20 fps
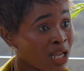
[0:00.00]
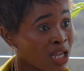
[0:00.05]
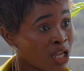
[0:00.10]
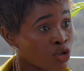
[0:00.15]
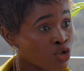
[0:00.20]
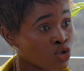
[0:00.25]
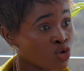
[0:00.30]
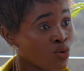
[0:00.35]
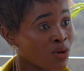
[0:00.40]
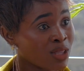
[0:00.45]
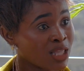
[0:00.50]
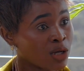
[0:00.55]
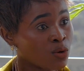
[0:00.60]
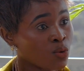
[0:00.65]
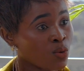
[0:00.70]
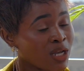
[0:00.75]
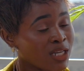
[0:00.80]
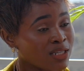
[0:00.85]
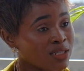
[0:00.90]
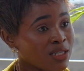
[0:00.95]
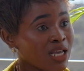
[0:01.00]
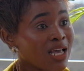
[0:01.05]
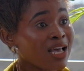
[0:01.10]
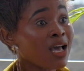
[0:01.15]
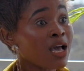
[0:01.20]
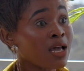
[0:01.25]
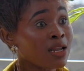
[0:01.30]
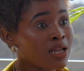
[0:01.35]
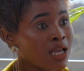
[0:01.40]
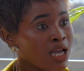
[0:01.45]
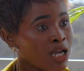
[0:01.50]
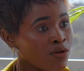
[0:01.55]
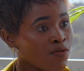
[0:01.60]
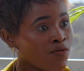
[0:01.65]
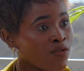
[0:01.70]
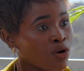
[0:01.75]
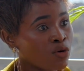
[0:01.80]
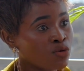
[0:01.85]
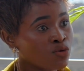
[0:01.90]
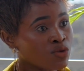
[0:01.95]
I can do with that waste and add
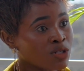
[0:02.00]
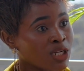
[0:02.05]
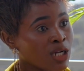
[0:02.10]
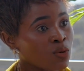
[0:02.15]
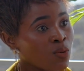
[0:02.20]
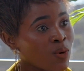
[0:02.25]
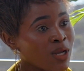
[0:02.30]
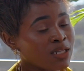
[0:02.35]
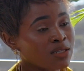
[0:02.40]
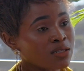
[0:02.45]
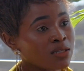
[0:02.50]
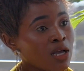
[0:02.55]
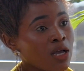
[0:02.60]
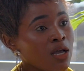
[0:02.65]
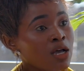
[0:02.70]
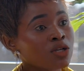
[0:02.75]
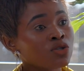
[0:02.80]
value to that waste.